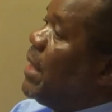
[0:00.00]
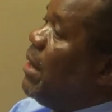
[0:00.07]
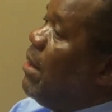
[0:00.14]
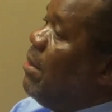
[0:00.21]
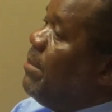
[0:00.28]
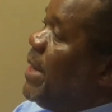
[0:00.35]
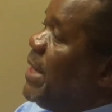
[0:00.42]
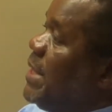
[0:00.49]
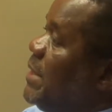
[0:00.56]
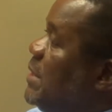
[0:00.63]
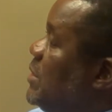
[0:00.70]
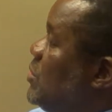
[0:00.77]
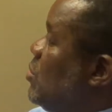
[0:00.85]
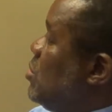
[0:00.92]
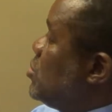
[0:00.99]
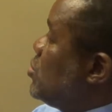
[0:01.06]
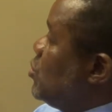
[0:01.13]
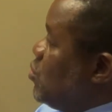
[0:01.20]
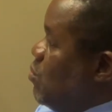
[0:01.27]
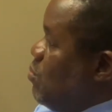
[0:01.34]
Our mandate is also to